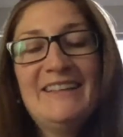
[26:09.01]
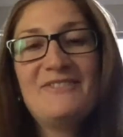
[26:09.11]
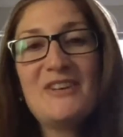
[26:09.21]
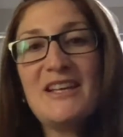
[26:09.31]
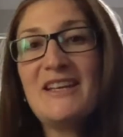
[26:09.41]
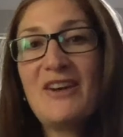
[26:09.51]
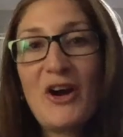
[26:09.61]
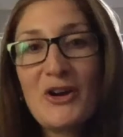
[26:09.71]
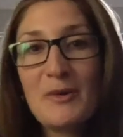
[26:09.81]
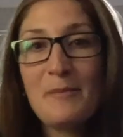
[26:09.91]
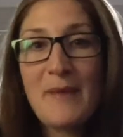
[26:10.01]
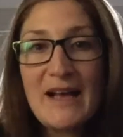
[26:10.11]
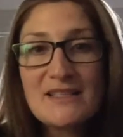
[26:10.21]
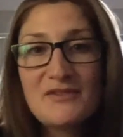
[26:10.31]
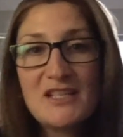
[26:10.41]
We are a
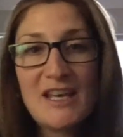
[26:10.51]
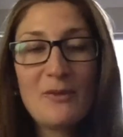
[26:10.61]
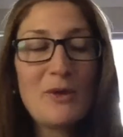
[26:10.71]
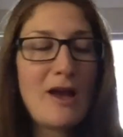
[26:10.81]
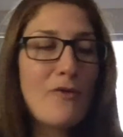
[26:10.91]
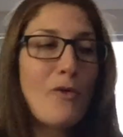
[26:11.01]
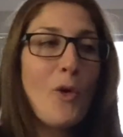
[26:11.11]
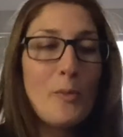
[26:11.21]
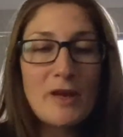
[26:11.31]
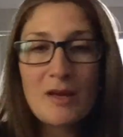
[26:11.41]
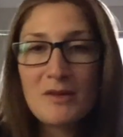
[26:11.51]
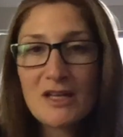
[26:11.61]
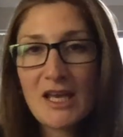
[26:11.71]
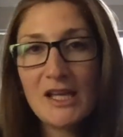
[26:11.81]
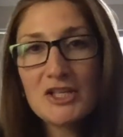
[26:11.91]
massive team. We have open
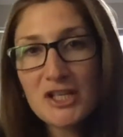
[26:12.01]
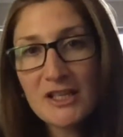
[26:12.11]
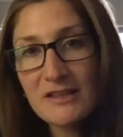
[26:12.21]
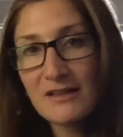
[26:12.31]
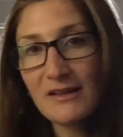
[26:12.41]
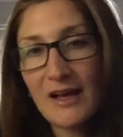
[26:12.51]
communication.